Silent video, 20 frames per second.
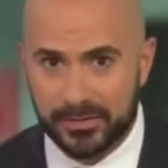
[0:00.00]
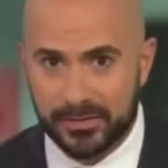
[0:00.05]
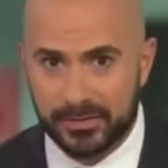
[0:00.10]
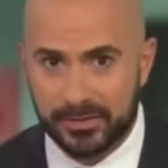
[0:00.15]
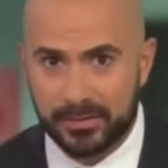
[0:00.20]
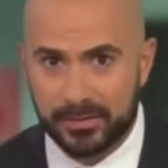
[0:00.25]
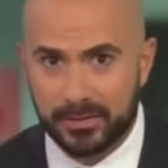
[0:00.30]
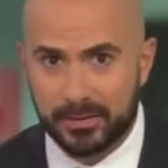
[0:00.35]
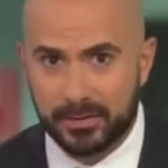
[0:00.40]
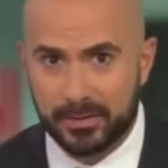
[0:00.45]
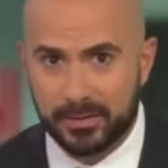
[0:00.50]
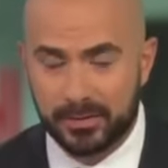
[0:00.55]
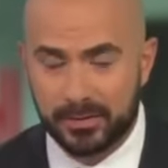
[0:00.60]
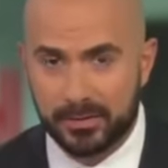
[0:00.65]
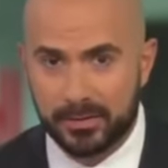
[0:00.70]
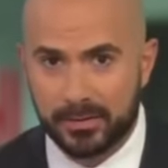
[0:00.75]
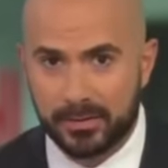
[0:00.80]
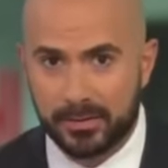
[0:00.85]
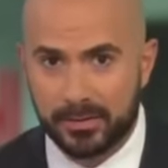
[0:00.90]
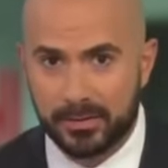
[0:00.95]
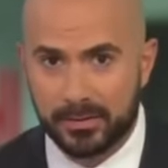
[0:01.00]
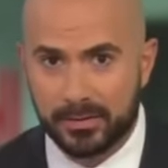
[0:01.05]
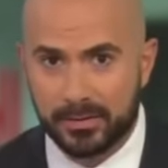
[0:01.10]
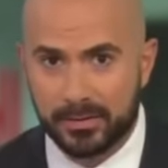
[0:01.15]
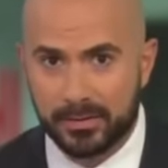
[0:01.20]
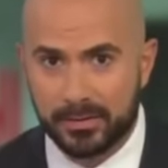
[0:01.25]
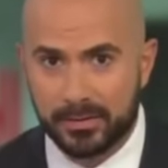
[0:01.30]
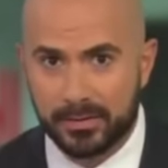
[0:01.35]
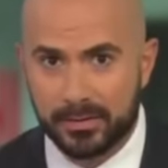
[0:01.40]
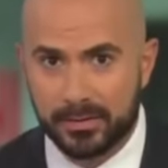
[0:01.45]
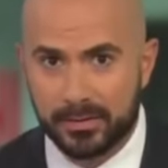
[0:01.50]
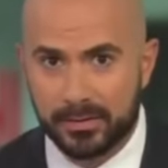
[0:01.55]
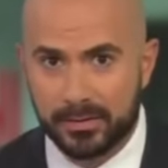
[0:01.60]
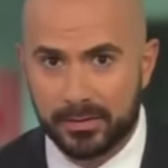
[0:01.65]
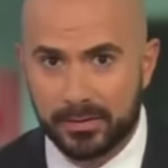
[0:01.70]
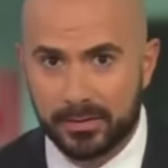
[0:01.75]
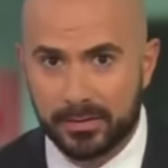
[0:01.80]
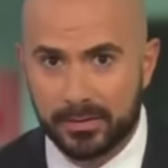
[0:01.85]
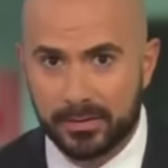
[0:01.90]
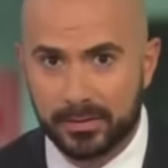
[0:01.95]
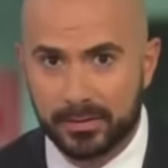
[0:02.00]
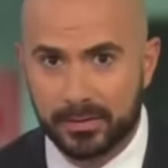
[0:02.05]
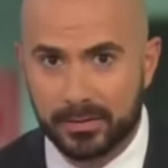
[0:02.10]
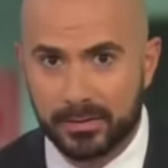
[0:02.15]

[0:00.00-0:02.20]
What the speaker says: [no speech]